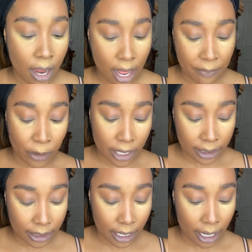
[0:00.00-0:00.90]
I'm gonna
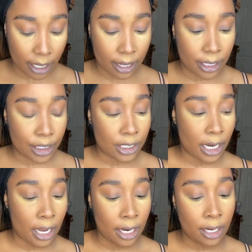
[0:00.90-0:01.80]
take the
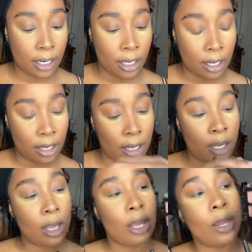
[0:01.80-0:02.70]
shade
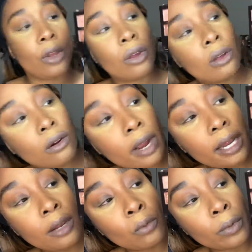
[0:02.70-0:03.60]

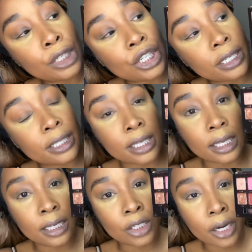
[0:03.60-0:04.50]
Credit, which is
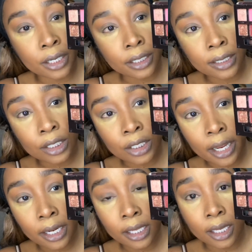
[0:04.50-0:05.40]
the darkest
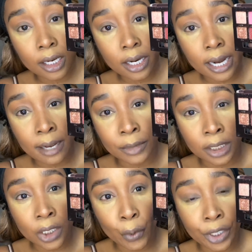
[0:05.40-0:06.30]
shade here, and I'm
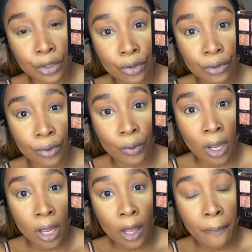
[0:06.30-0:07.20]
just going to
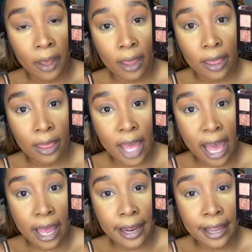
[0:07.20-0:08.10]
put
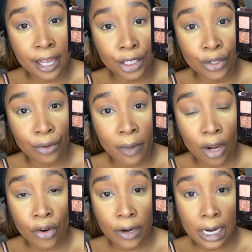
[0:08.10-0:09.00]
that into my
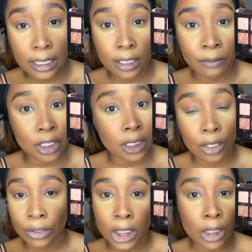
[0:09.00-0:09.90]
crease. I'm just going to
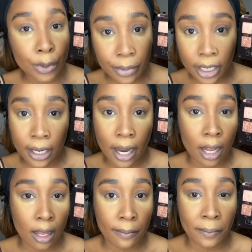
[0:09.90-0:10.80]
use a little bit.
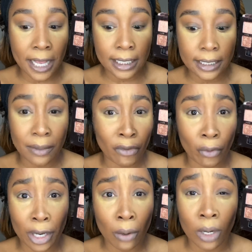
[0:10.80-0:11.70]
As I said before,
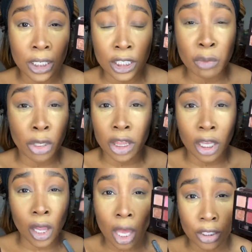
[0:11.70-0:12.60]
I don't want to just put the
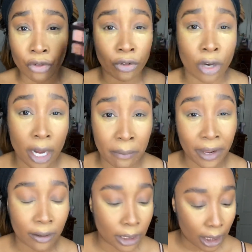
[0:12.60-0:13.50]
gloss over a
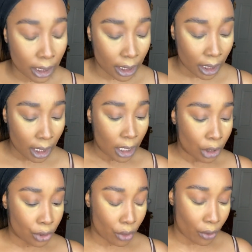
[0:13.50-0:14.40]
bare lid,
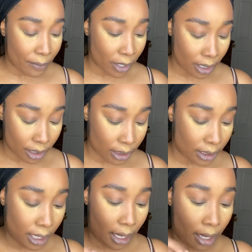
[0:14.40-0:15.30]
so I'm going to just
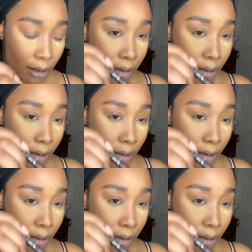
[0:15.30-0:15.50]
take